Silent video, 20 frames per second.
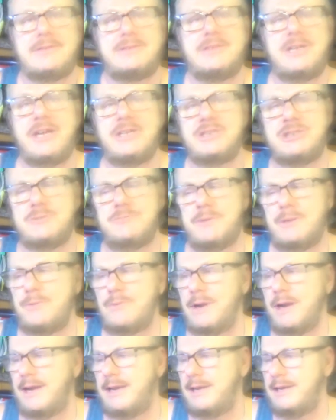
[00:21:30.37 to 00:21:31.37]
touched me
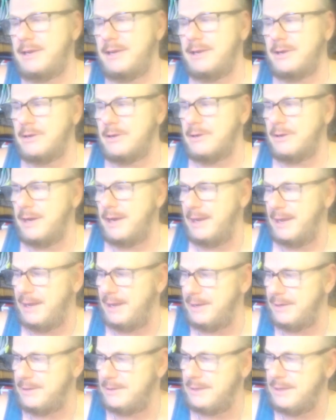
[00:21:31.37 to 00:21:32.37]
right here.
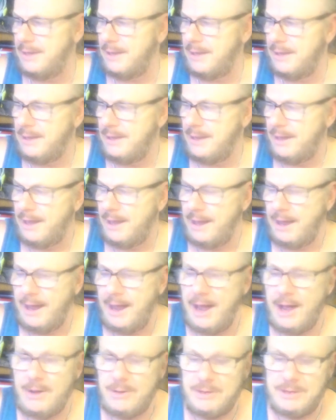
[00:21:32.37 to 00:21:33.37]
And
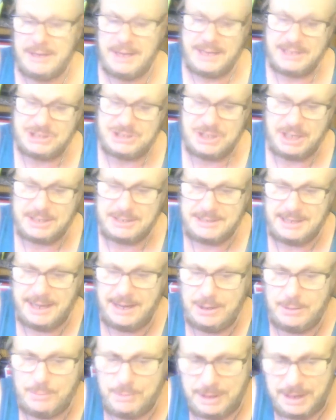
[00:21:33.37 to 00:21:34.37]
how could I shut
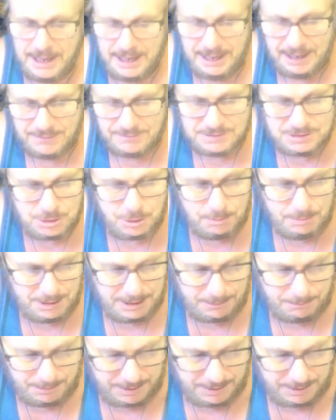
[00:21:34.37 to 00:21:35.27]
down when I have so many